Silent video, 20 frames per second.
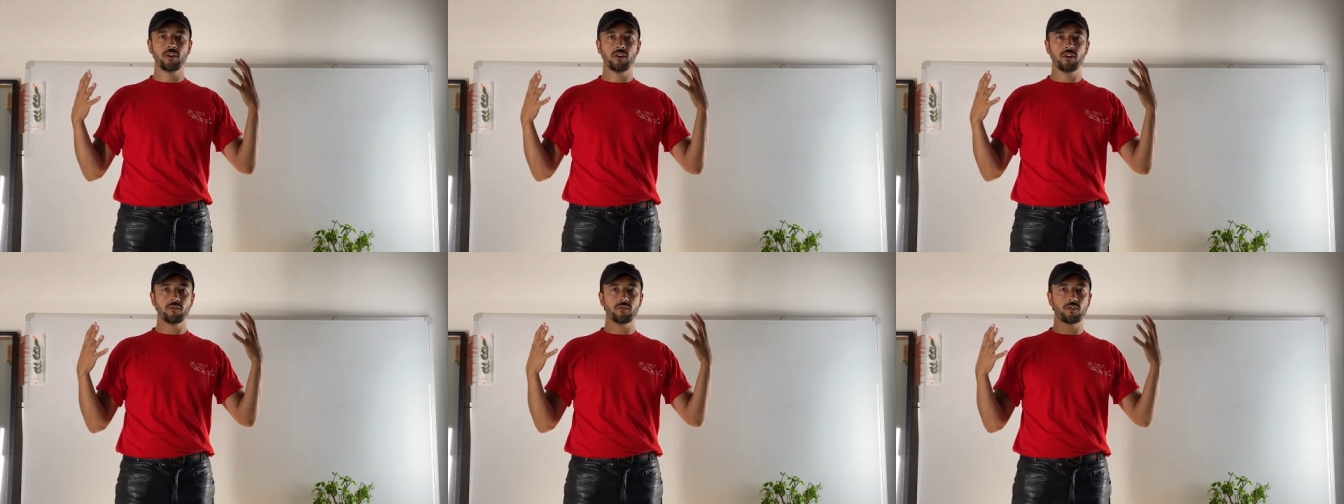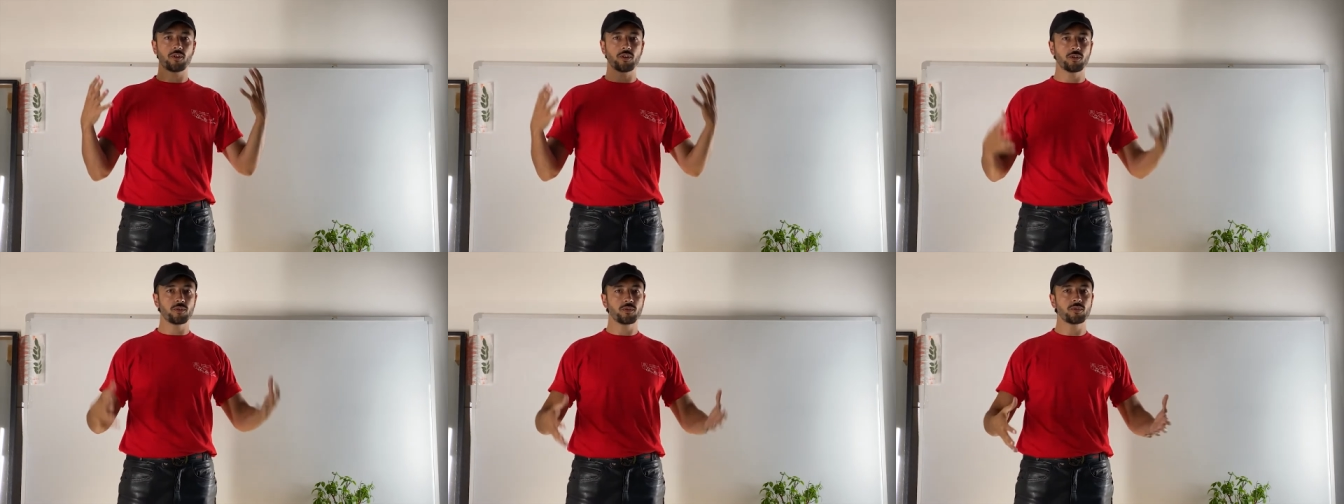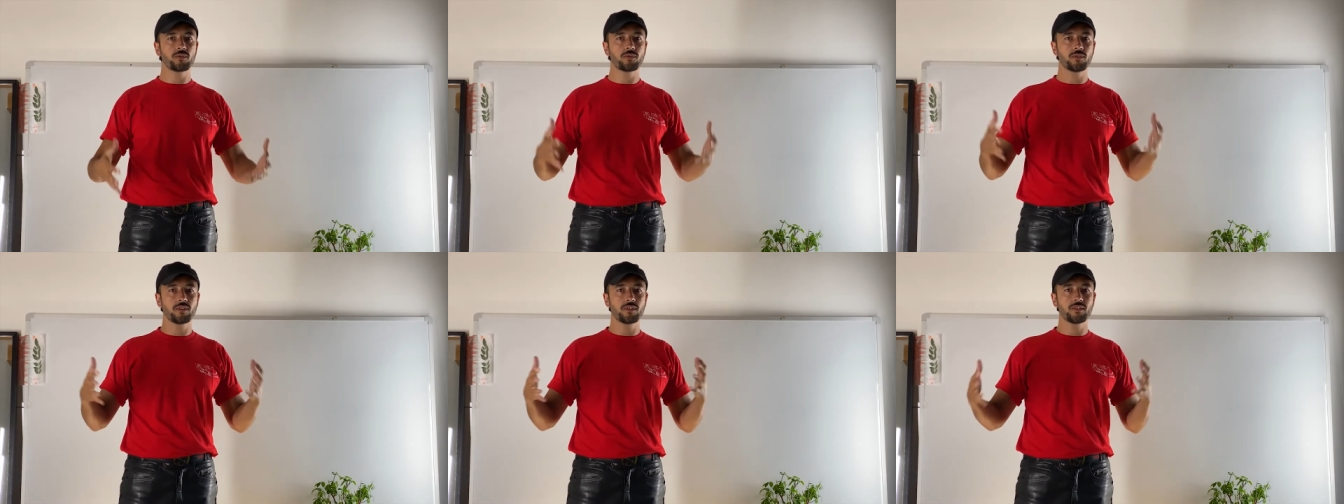for you
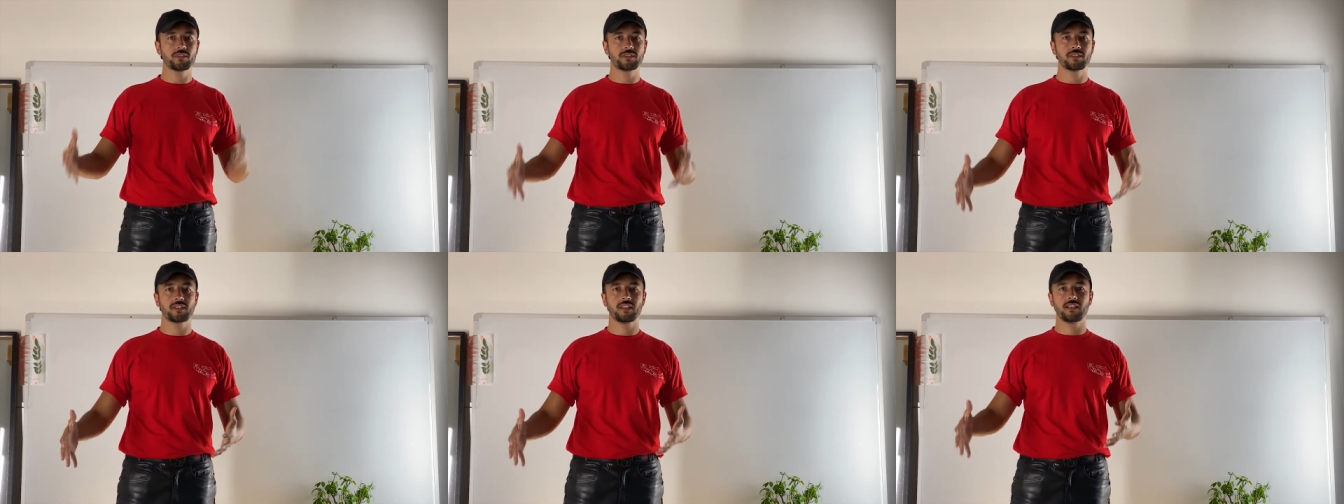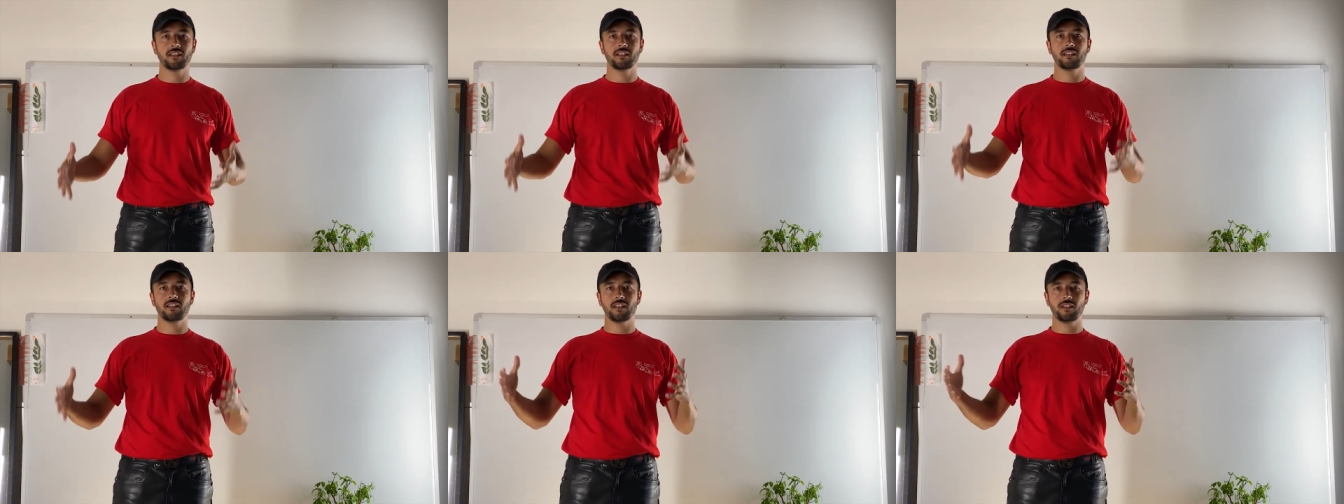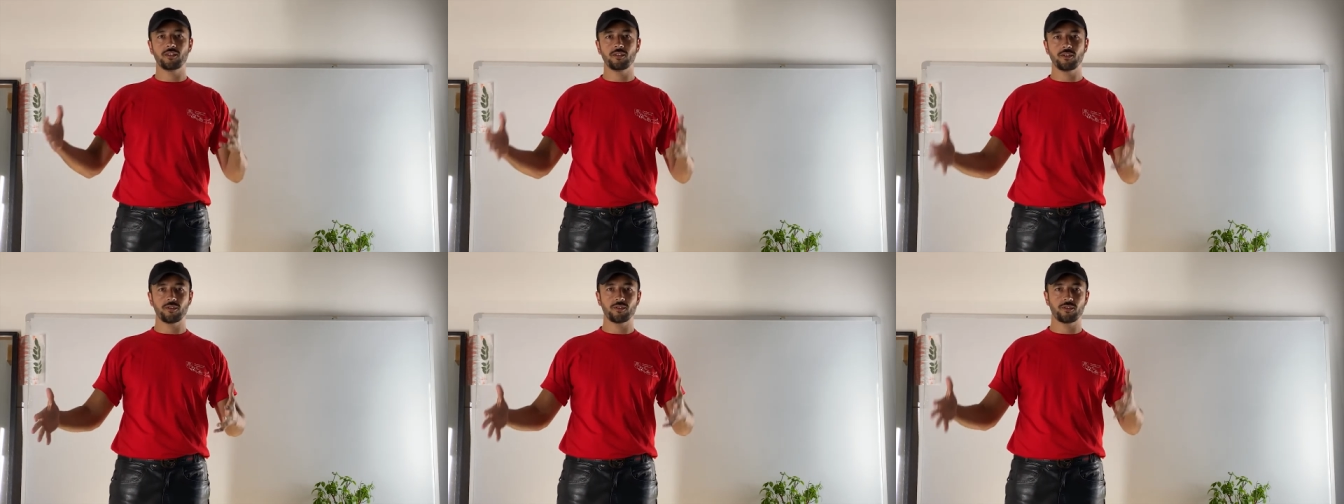to understand
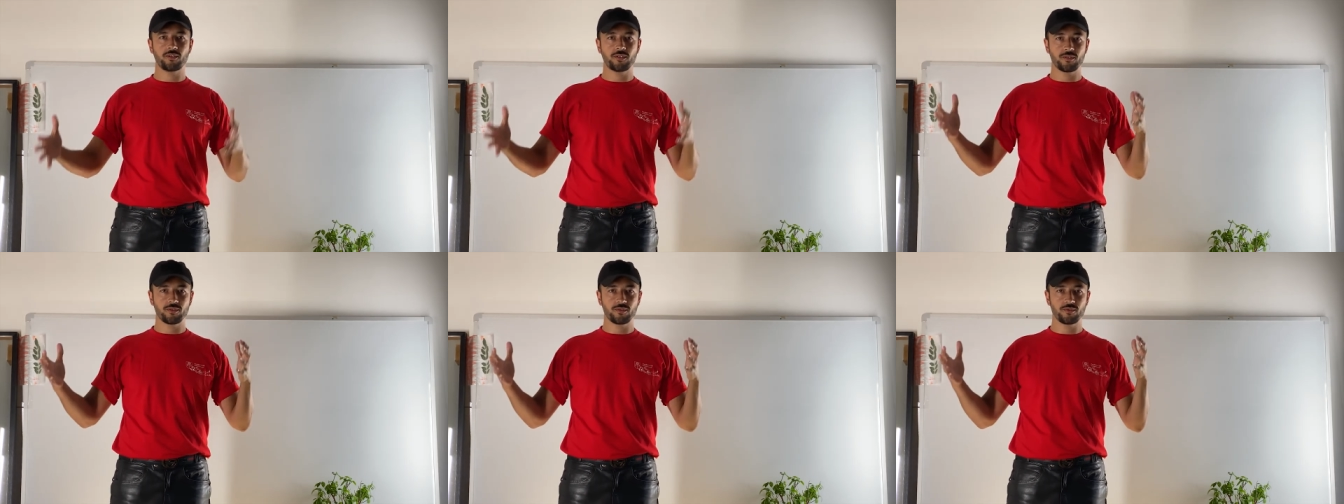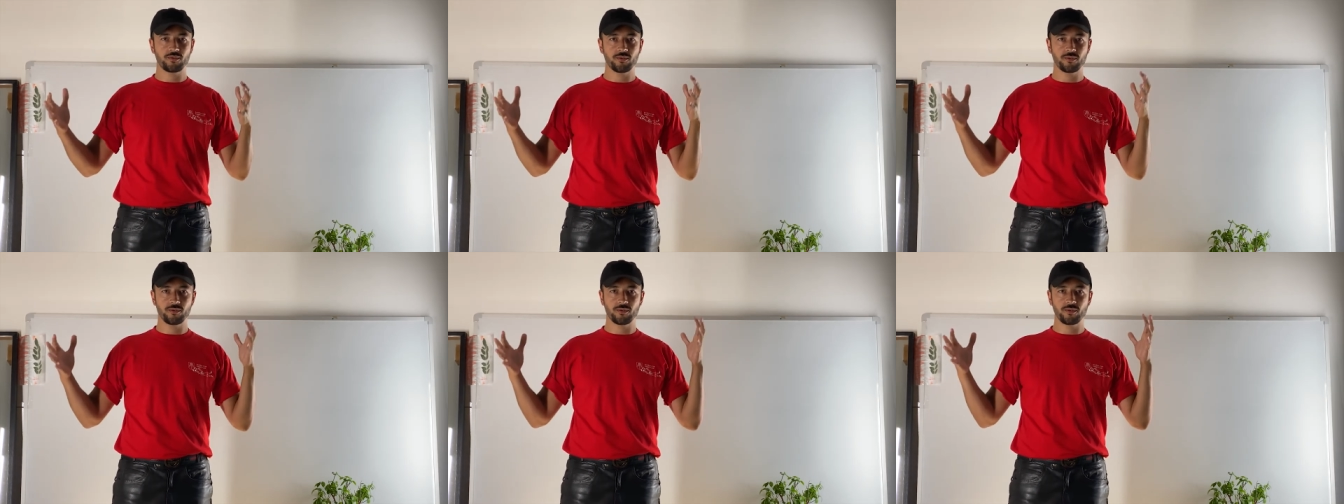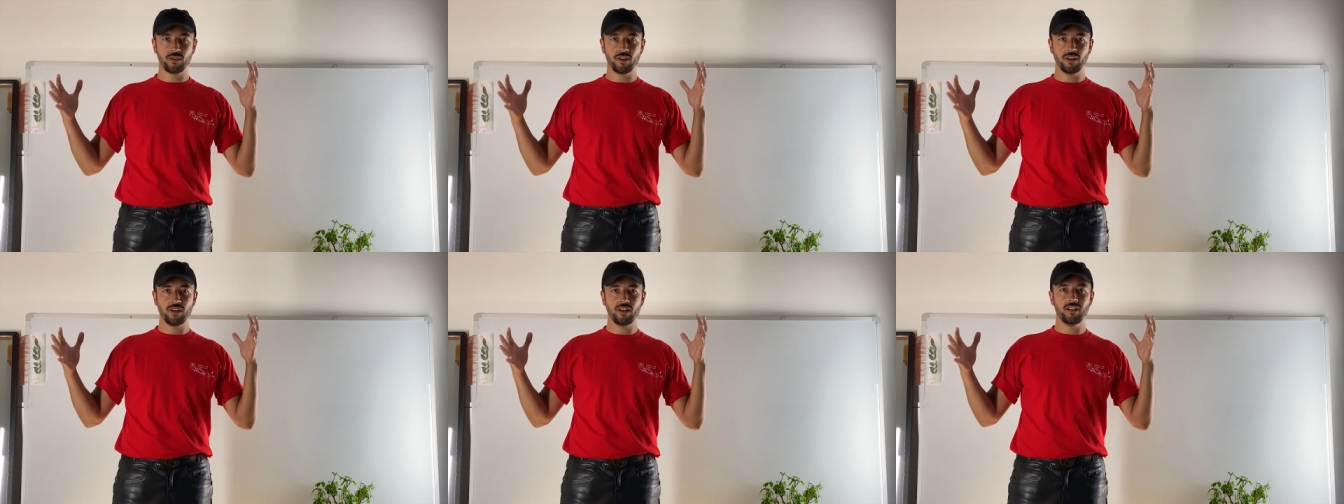in order
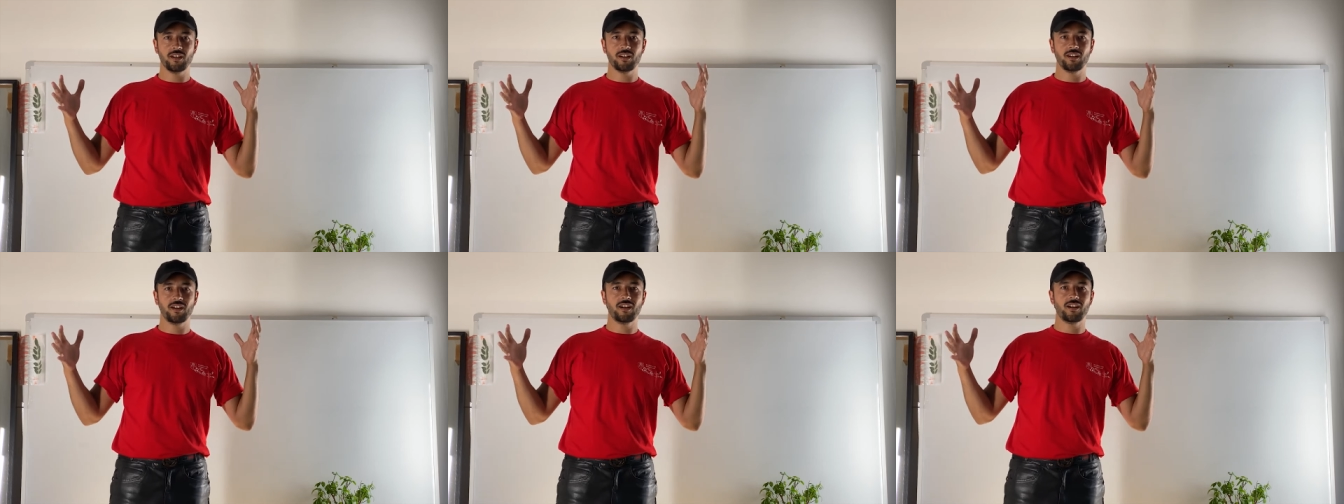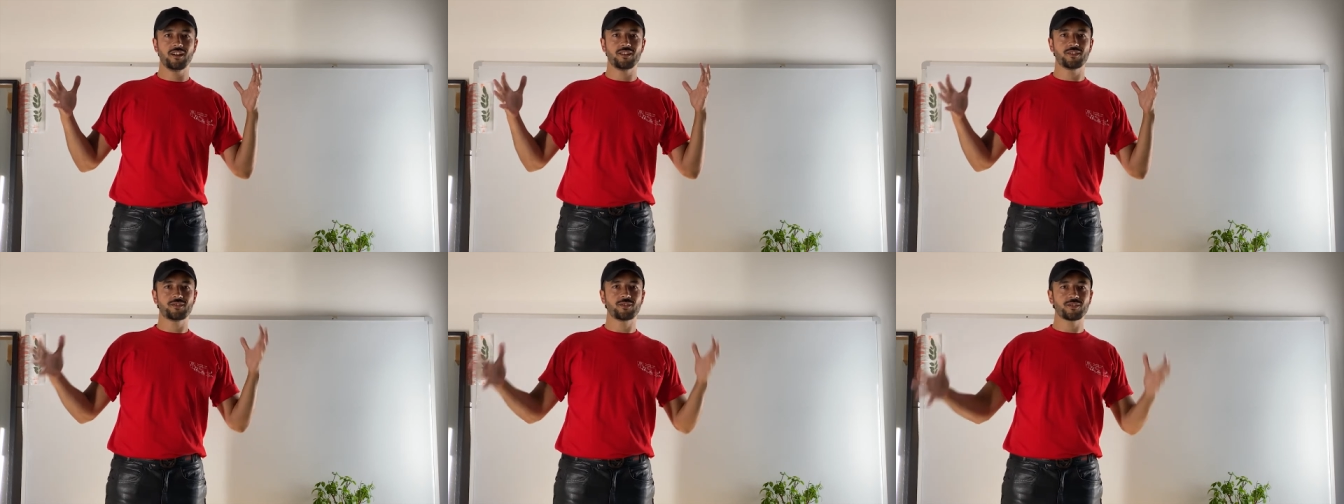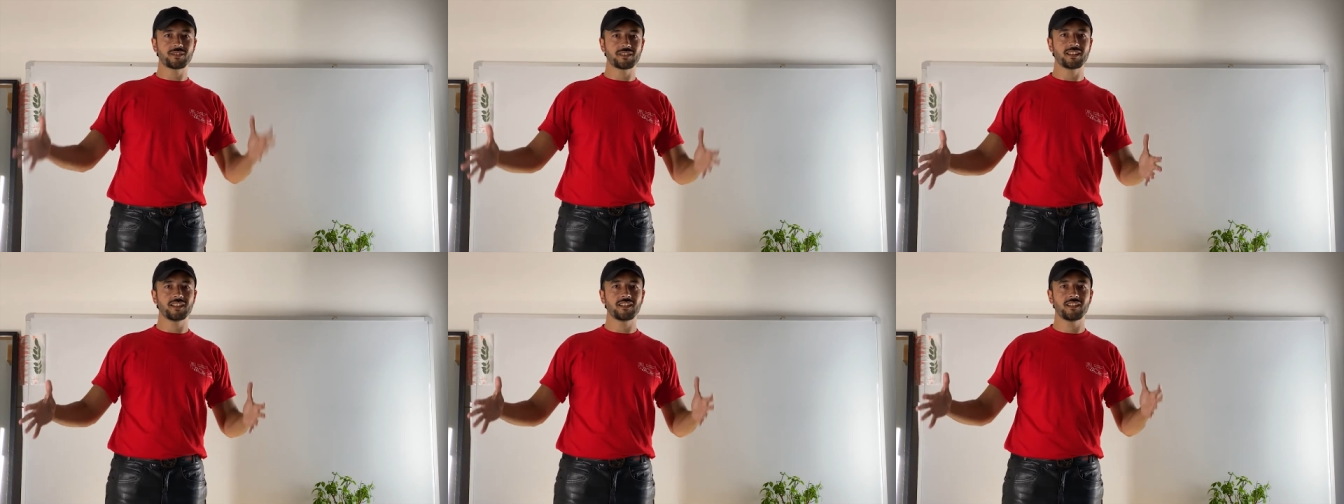to uh,
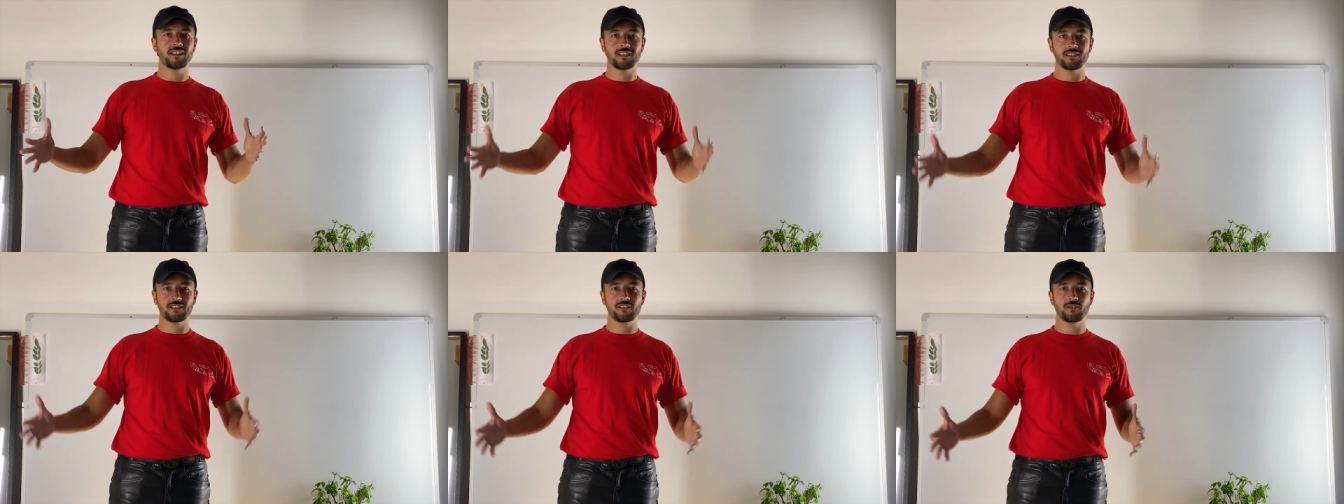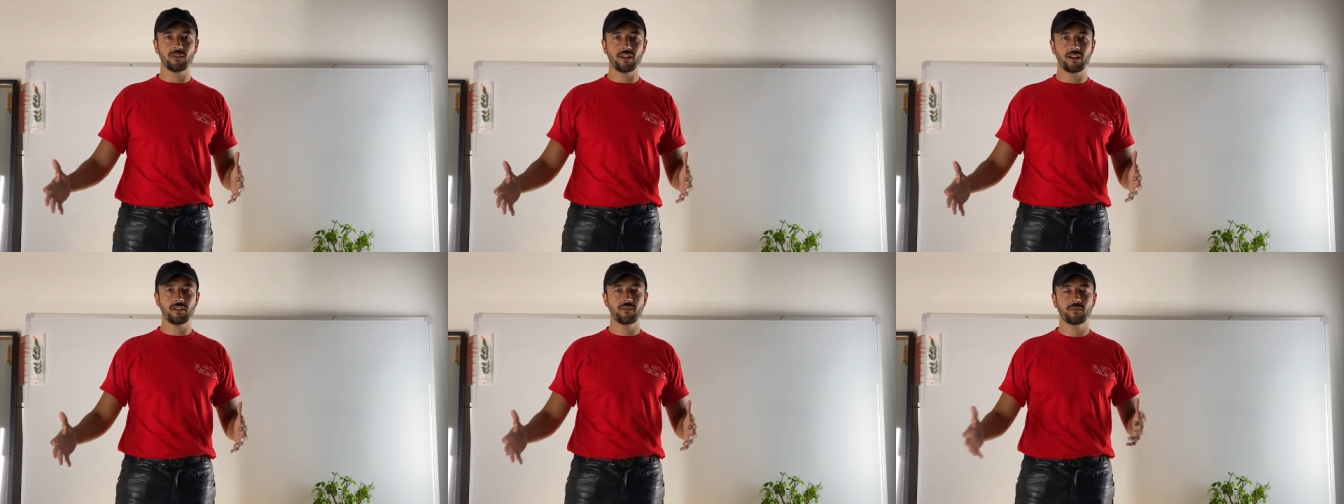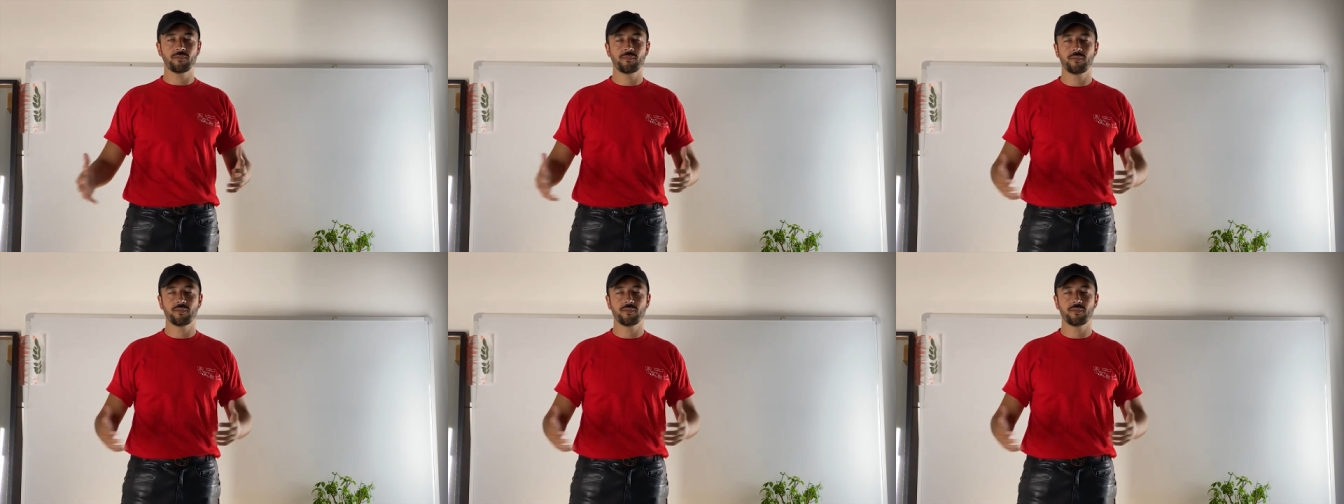succeed in this new life.